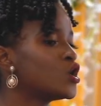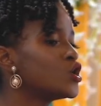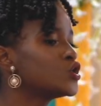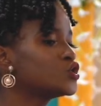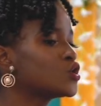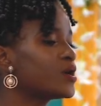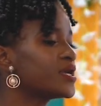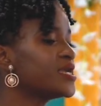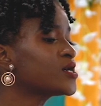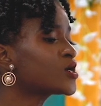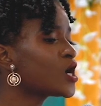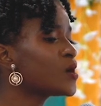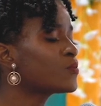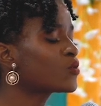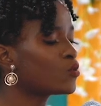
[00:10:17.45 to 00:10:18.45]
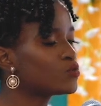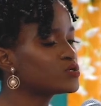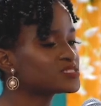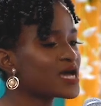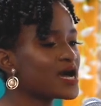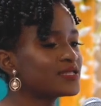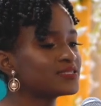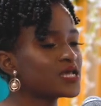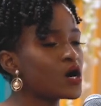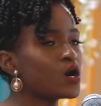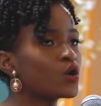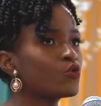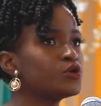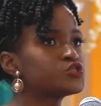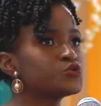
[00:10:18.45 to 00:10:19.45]
Your income goals are now
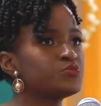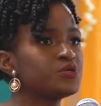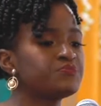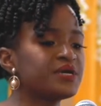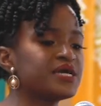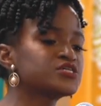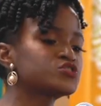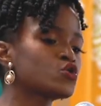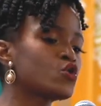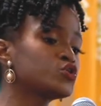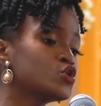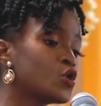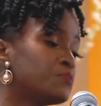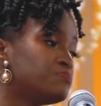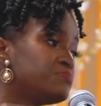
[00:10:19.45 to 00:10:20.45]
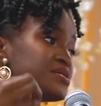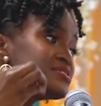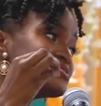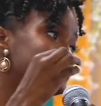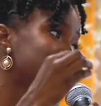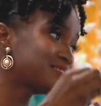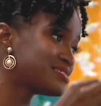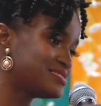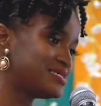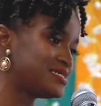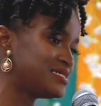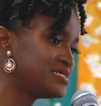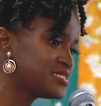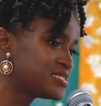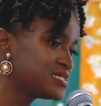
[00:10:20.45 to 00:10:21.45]
going to be based on your business
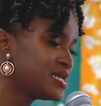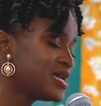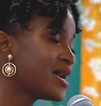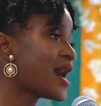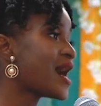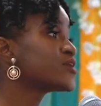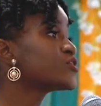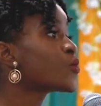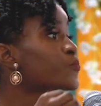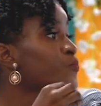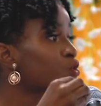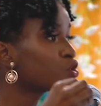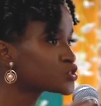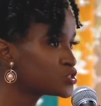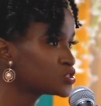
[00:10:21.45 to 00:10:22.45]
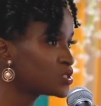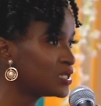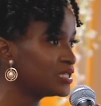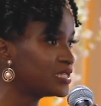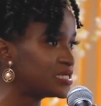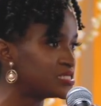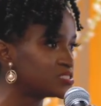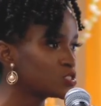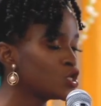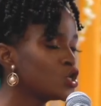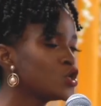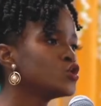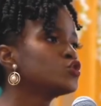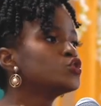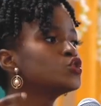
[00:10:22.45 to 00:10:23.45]
needs and your personal needs.
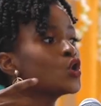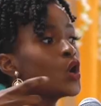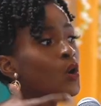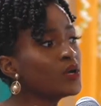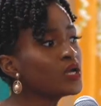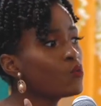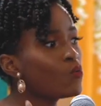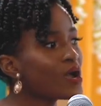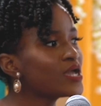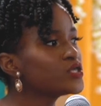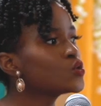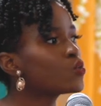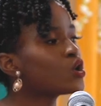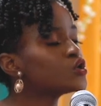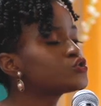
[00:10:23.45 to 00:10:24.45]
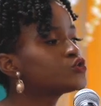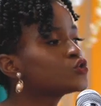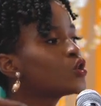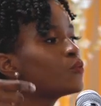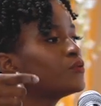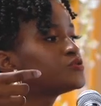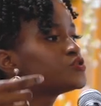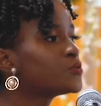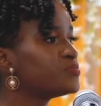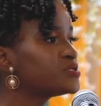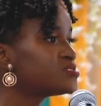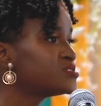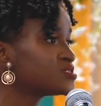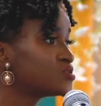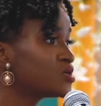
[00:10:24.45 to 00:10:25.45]
Knowing where you want to go with your
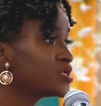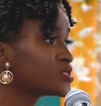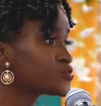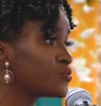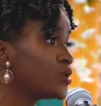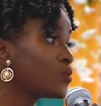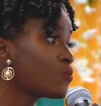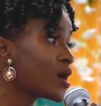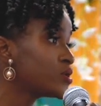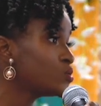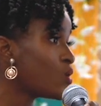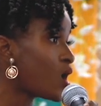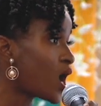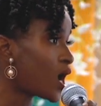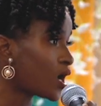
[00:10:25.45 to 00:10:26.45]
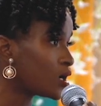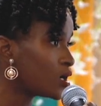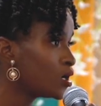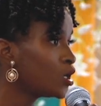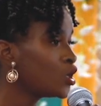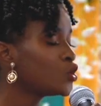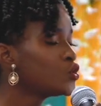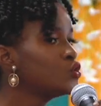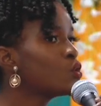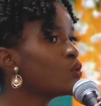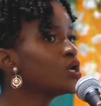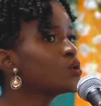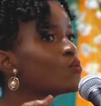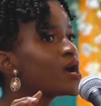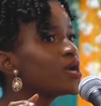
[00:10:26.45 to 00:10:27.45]
business, not necessarily where you are.
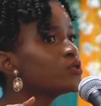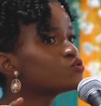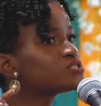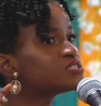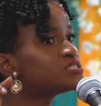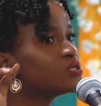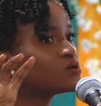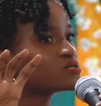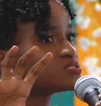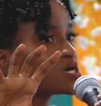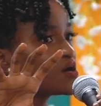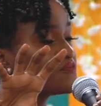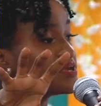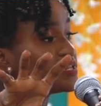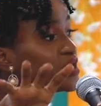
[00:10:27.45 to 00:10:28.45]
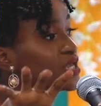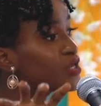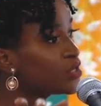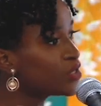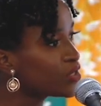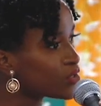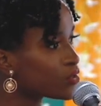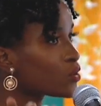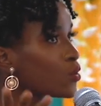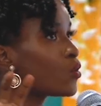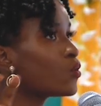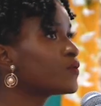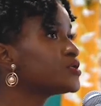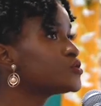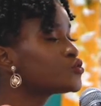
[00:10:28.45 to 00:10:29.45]
Knowing where you see yourself in a year
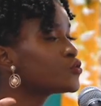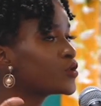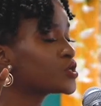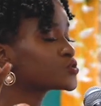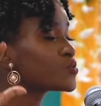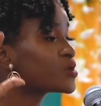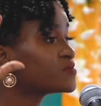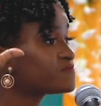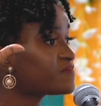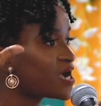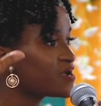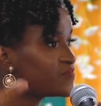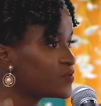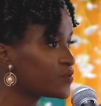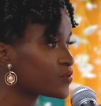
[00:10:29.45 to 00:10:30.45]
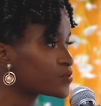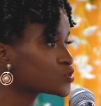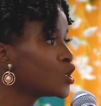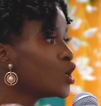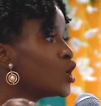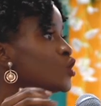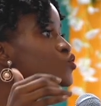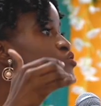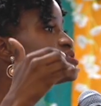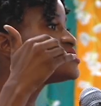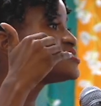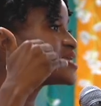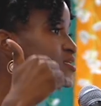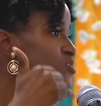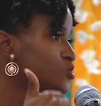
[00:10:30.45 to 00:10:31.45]
or in 2 years or in 5 years, you
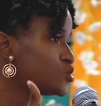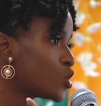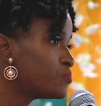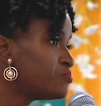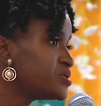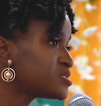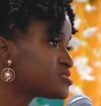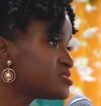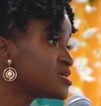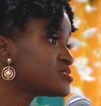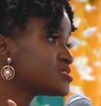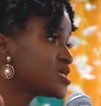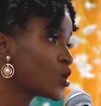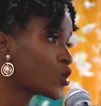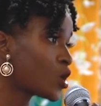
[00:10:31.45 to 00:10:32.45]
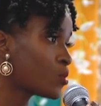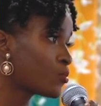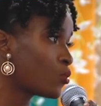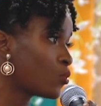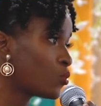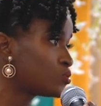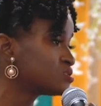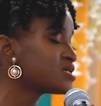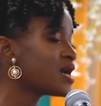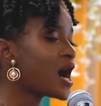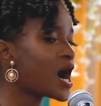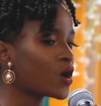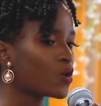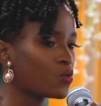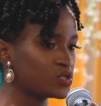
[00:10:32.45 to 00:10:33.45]
set your business income goals
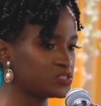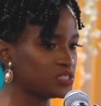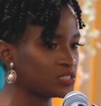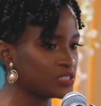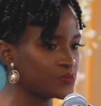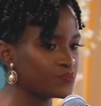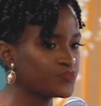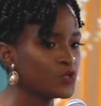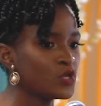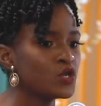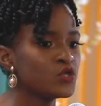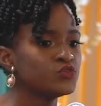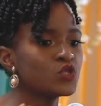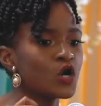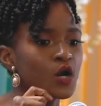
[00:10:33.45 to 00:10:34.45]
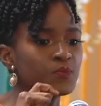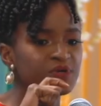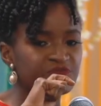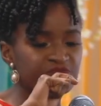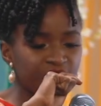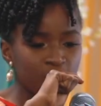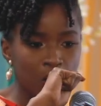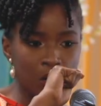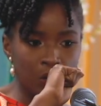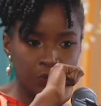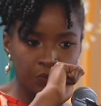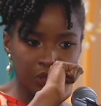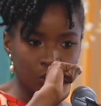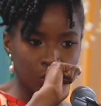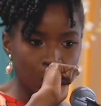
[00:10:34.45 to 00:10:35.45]
accordingly. Now, before
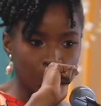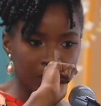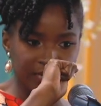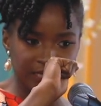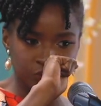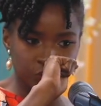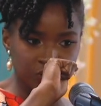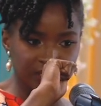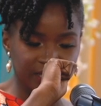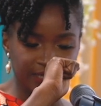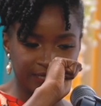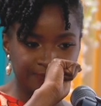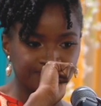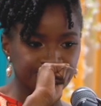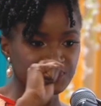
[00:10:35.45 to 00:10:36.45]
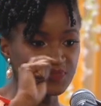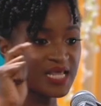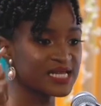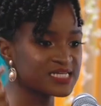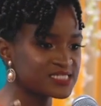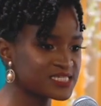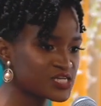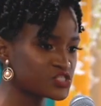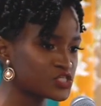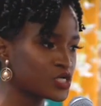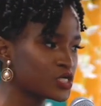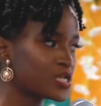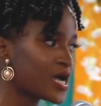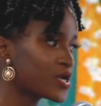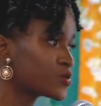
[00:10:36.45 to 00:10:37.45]
we go into the next
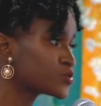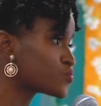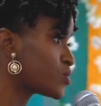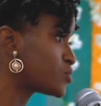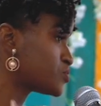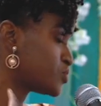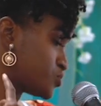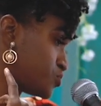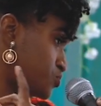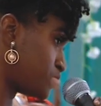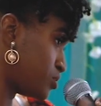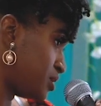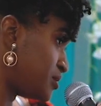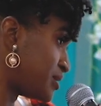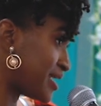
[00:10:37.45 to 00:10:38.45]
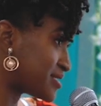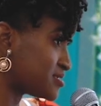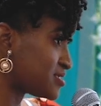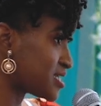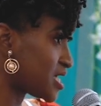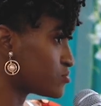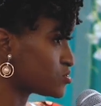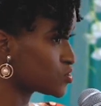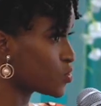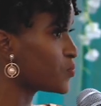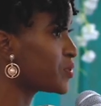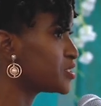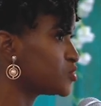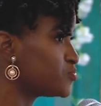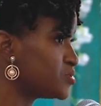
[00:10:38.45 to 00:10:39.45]
session, I also want us to do a little exercise with
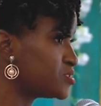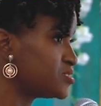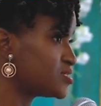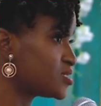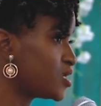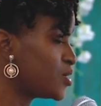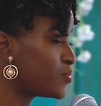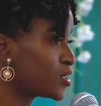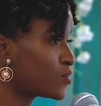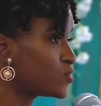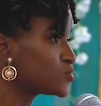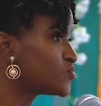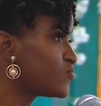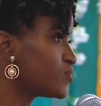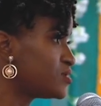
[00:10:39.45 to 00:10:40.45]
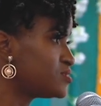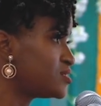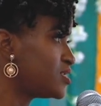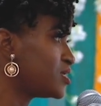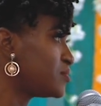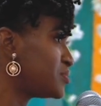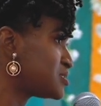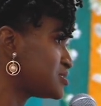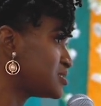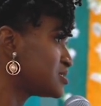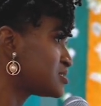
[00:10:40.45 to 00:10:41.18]
somebody's business. Anybody wants to volunteer their business?